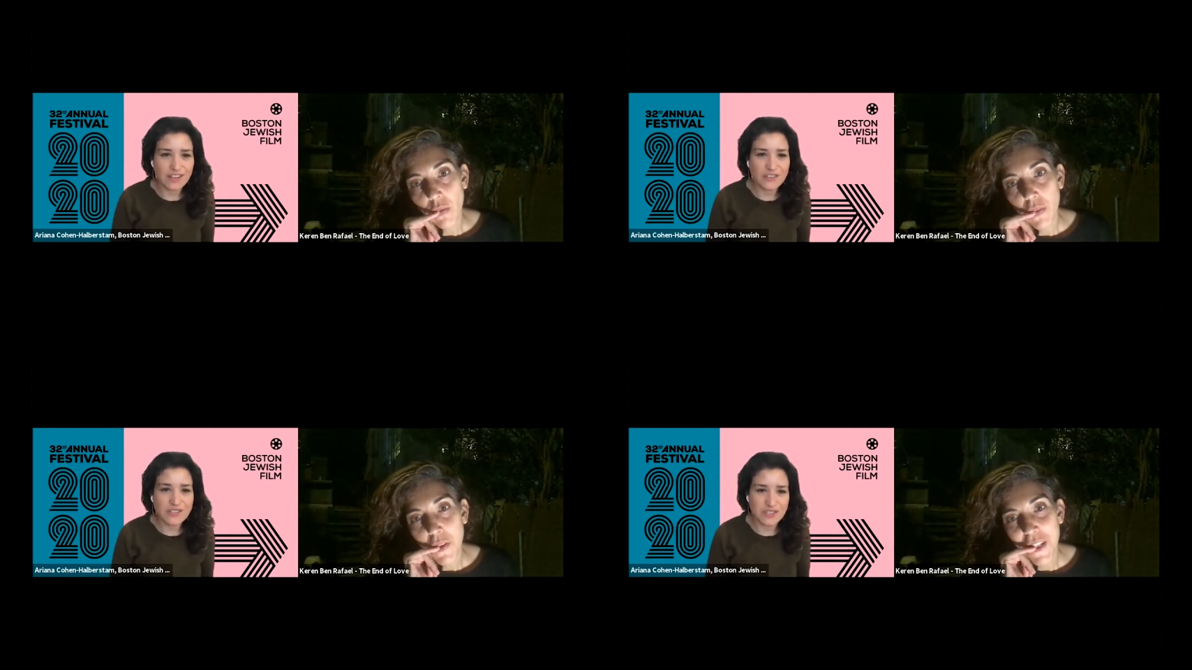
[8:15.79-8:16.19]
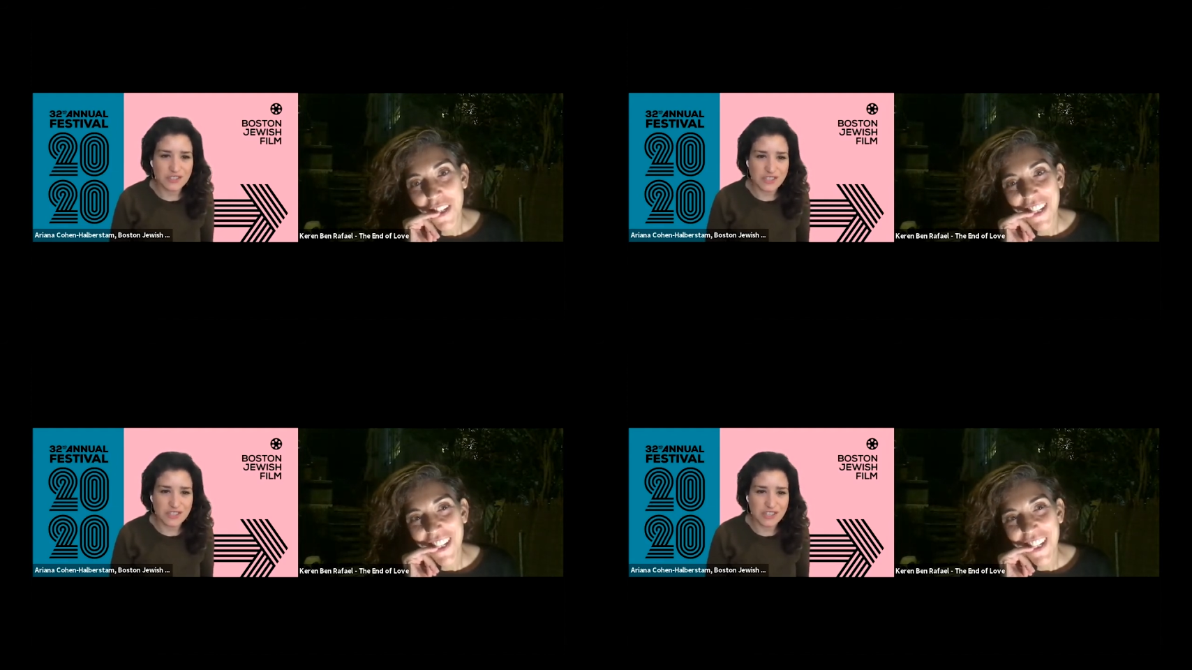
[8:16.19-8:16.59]

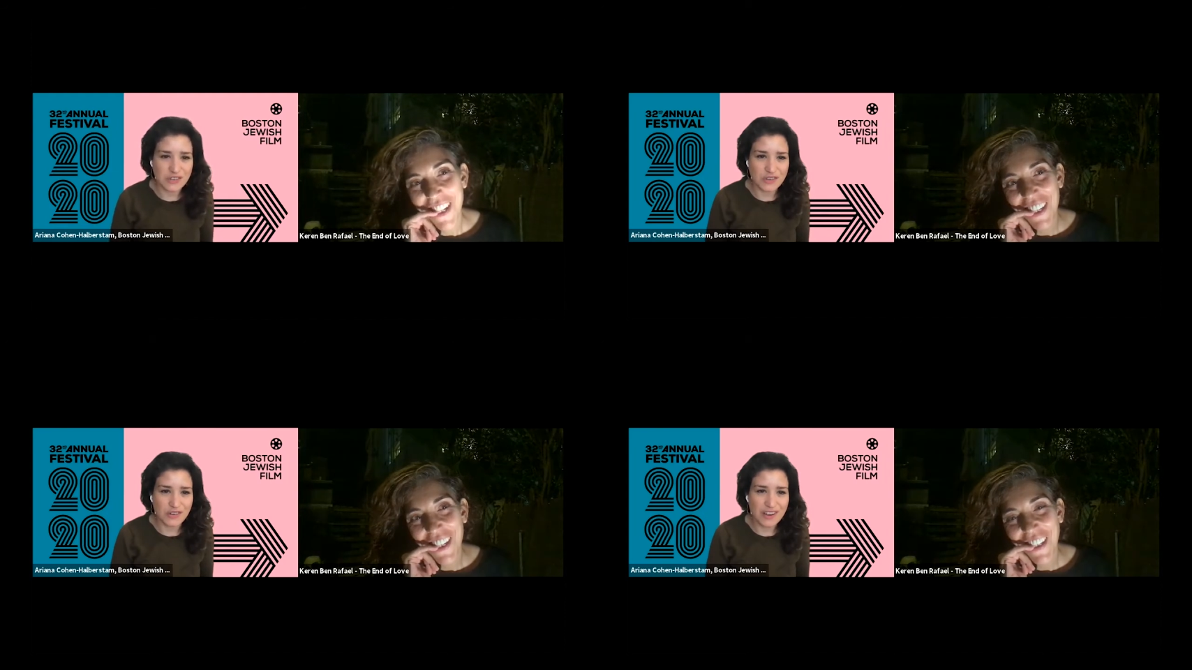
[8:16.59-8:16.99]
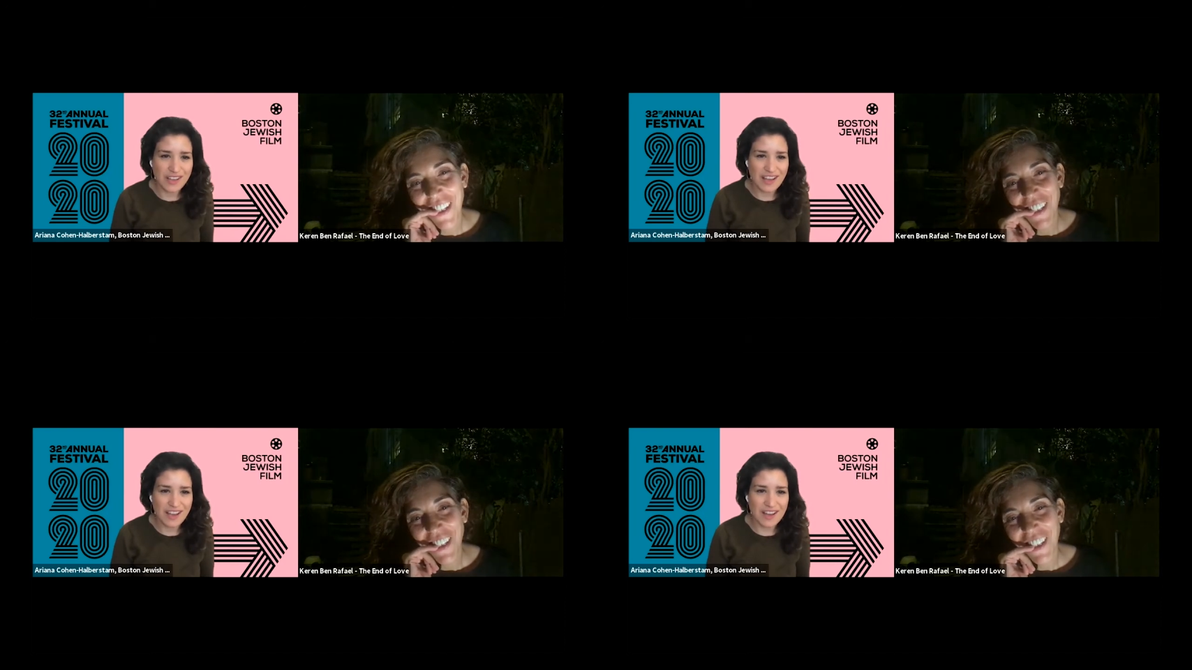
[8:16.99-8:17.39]
Speaker 1: closer to
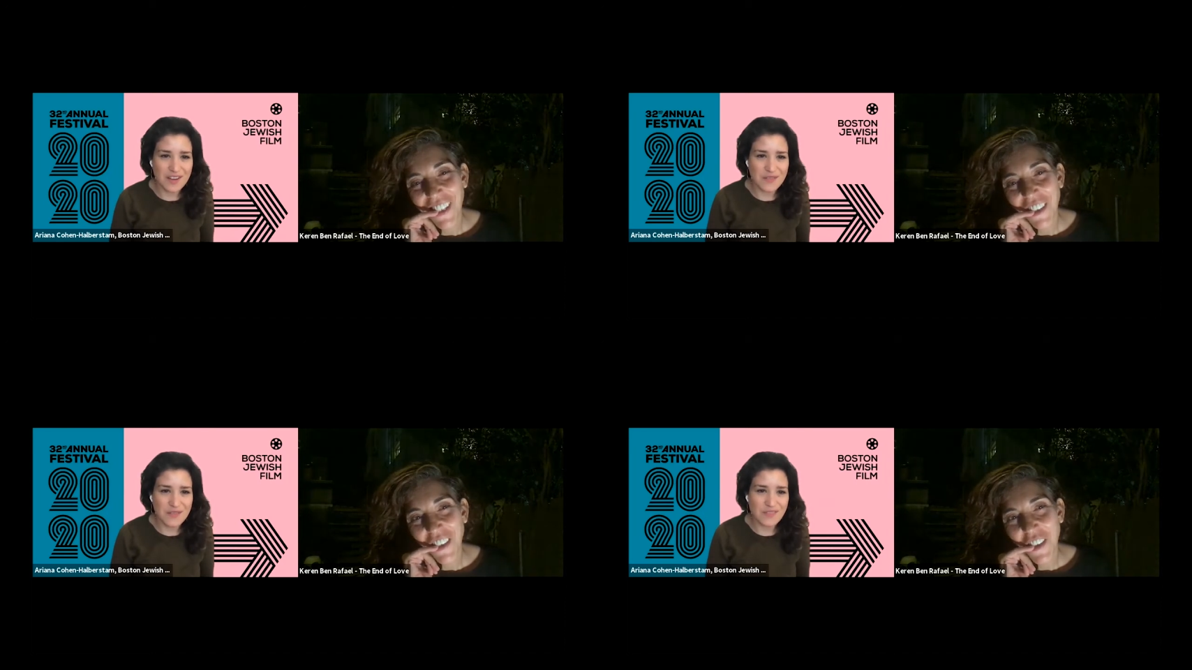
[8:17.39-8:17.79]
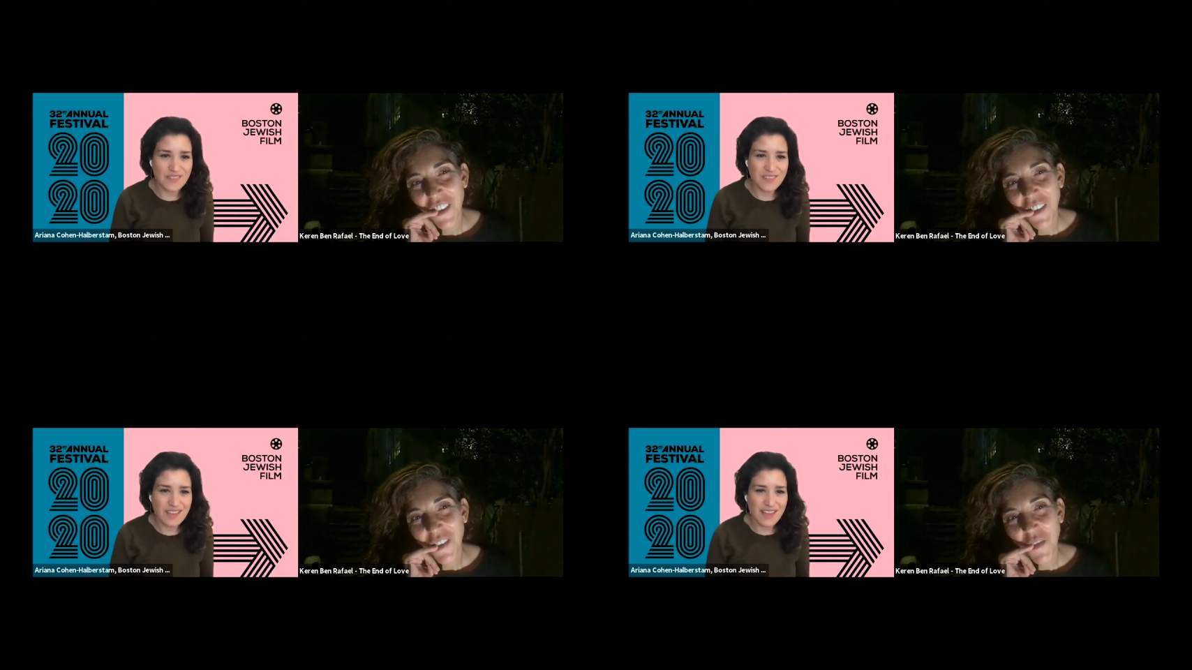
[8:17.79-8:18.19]

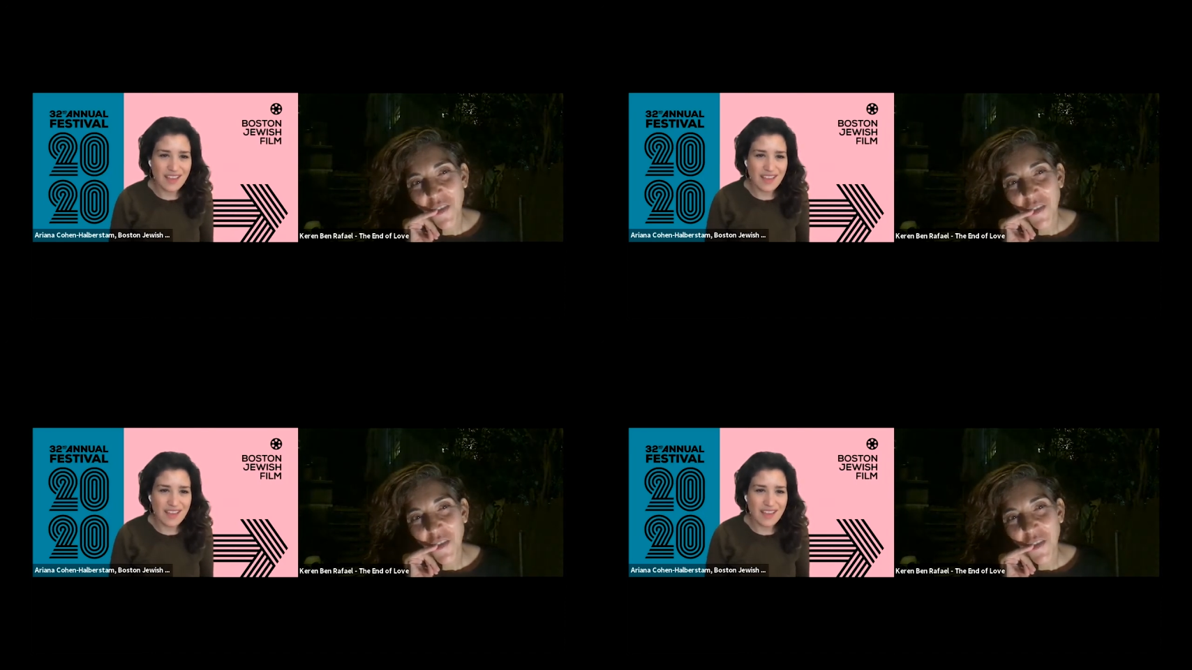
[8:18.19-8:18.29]
um,